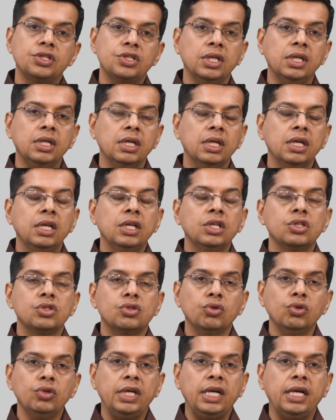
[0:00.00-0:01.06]
culture,
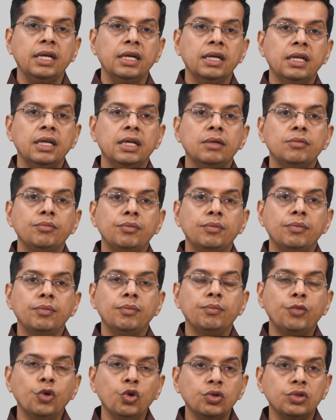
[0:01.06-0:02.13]
so that
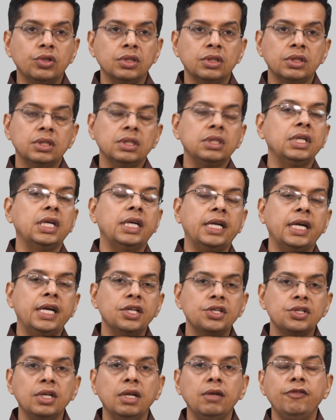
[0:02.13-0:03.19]
both the
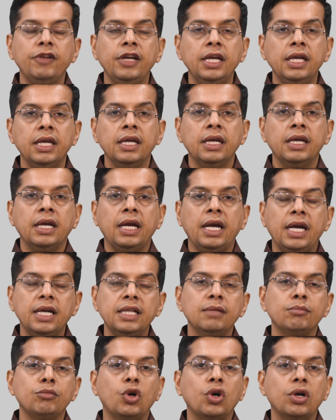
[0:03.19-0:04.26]
traditional way
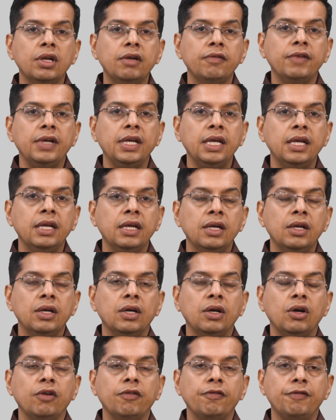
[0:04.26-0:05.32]
and the modern way
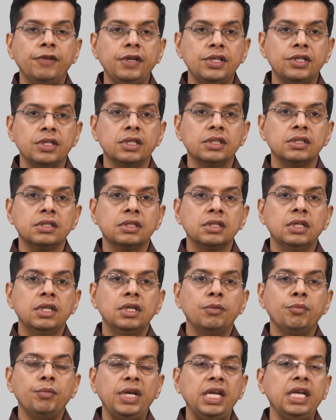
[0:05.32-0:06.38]
of features
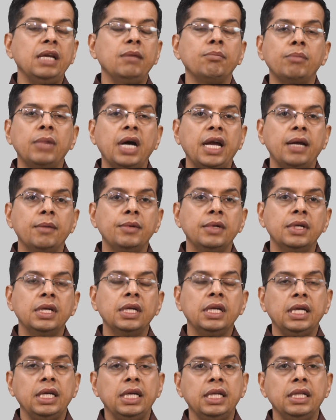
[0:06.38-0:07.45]
be imbibed
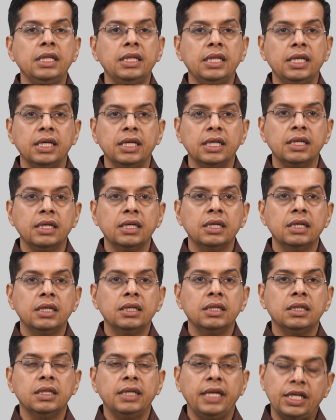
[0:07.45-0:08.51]
in their
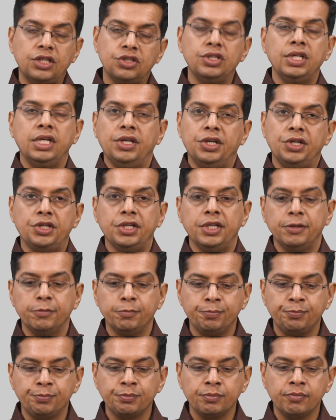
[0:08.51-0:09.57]
next
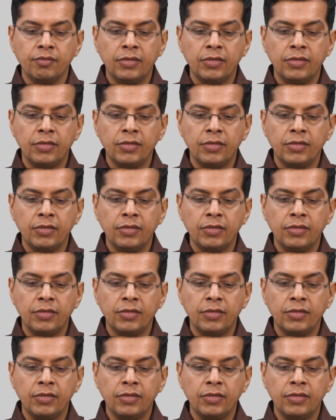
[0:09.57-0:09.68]
generation.